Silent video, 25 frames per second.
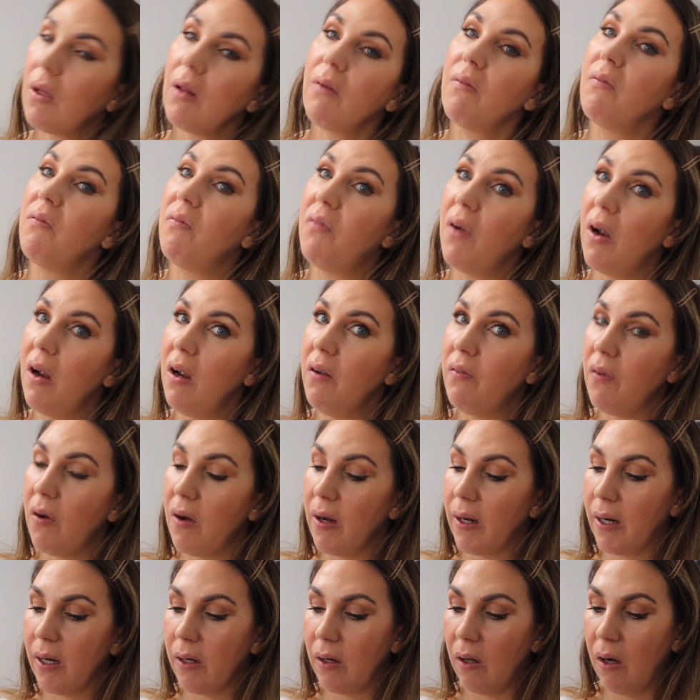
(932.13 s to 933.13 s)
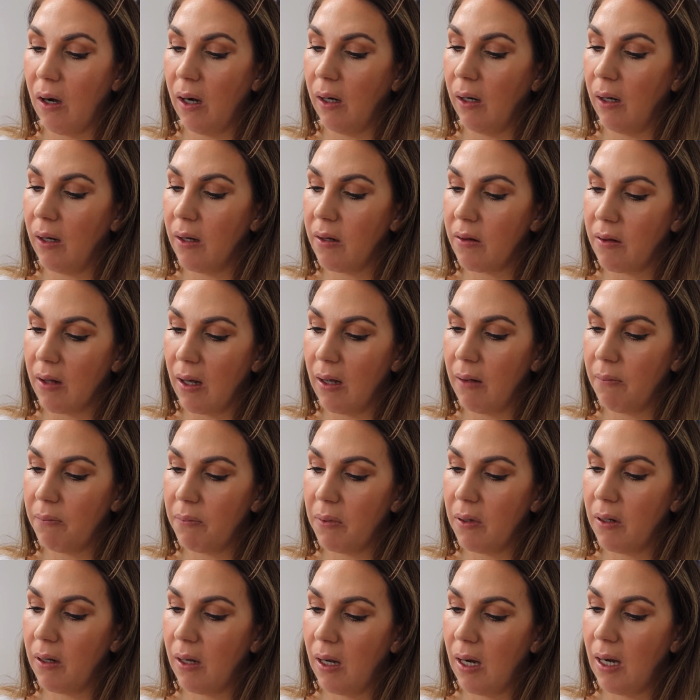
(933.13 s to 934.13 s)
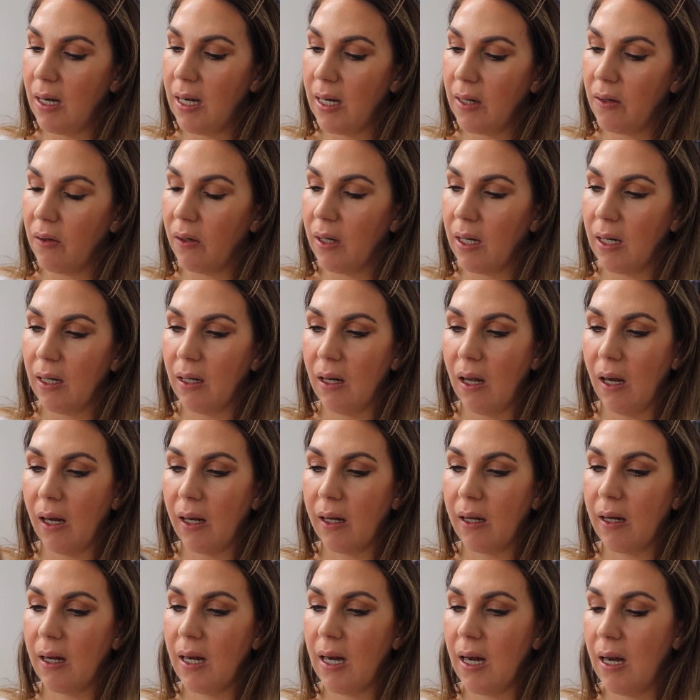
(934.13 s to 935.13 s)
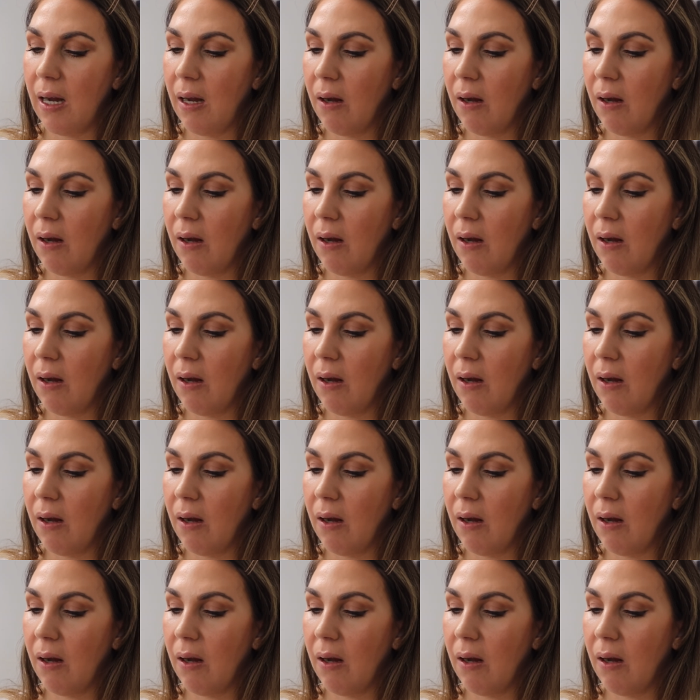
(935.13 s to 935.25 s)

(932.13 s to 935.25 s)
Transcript: Very, very good highlighter. I only got it like